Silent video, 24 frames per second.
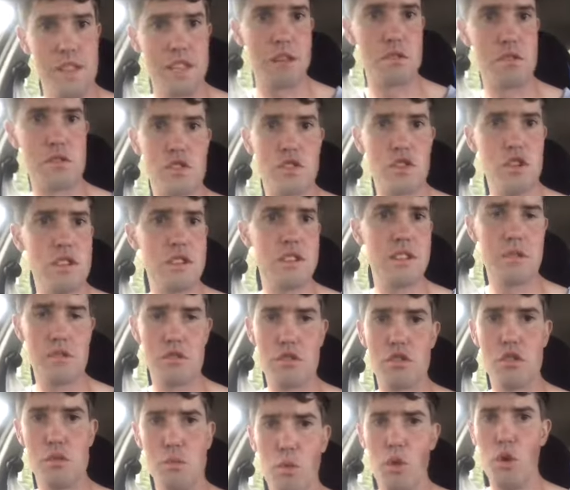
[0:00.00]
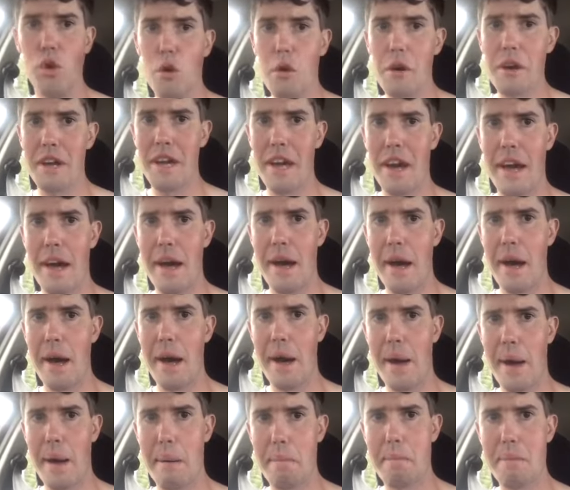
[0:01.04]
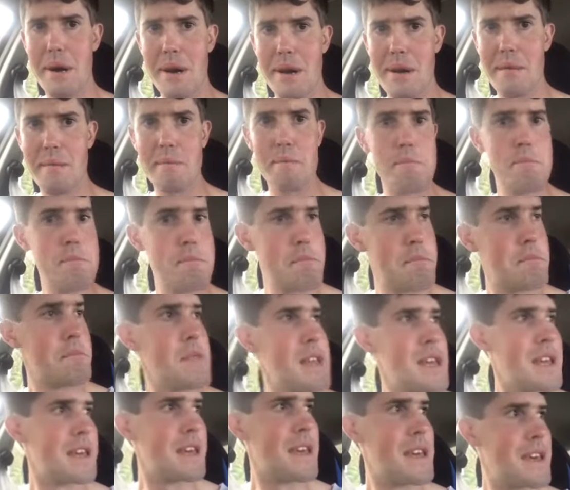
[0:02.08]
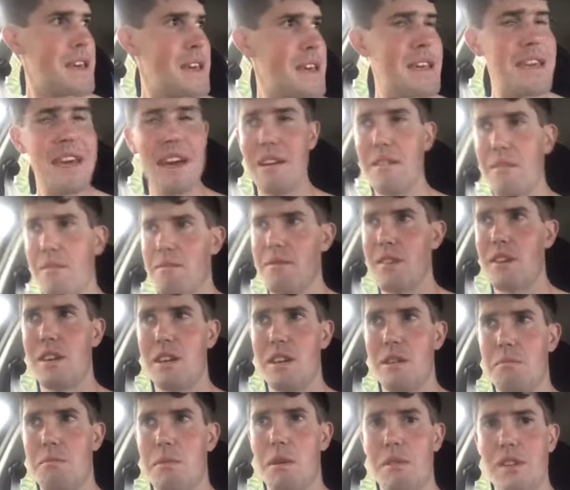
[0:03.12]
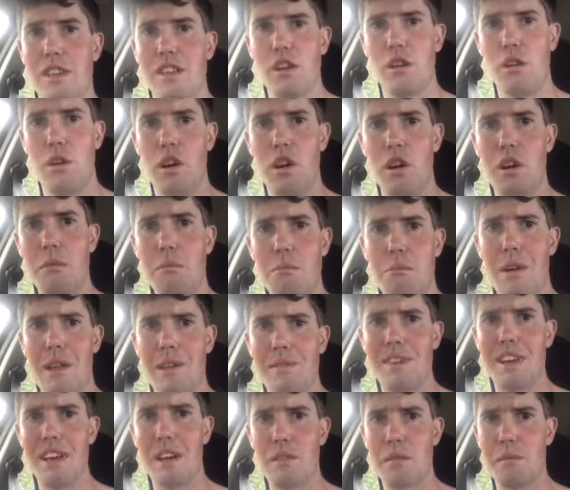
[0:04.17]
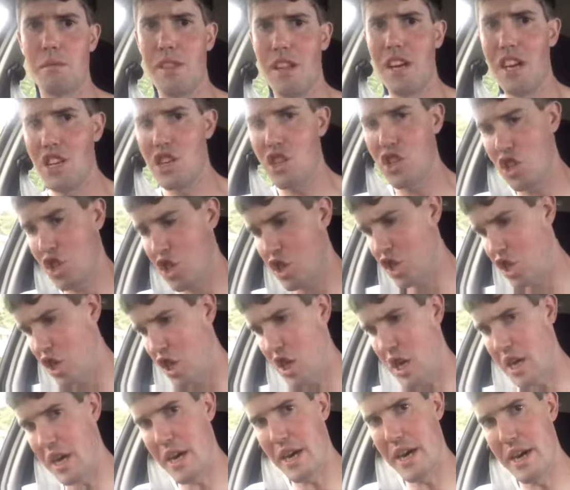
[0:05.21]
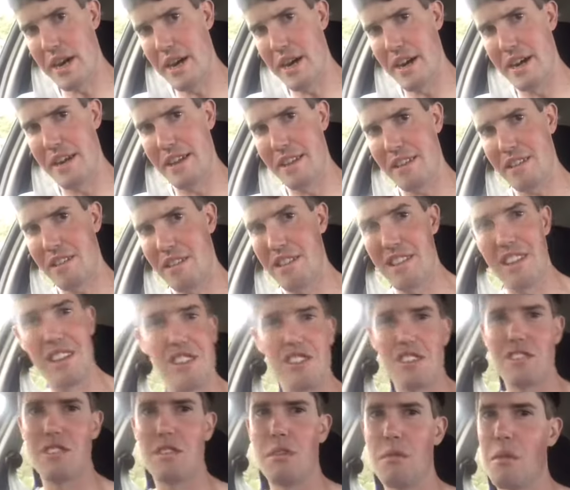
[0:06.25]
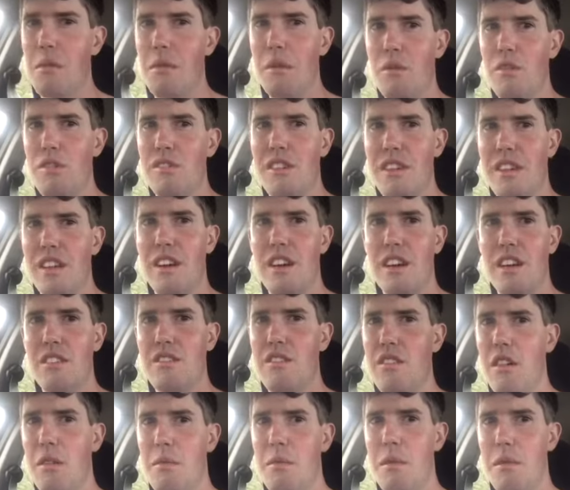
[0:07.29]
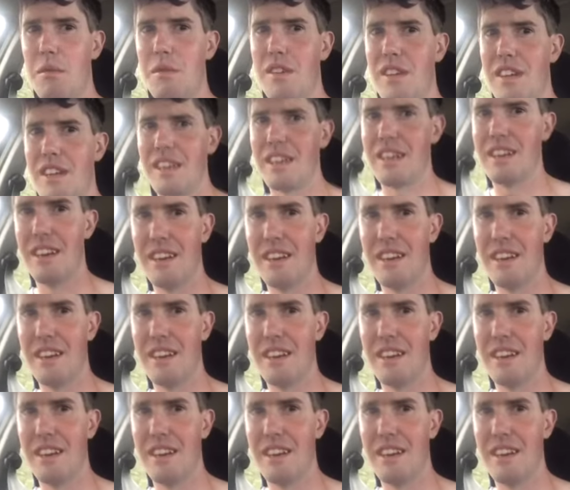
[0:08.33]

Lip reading: was good. It was a good walk. But yeah, I'm gonna probably go home. Maybe have some lunch. I think Jessica probably wants a car, so I'll probably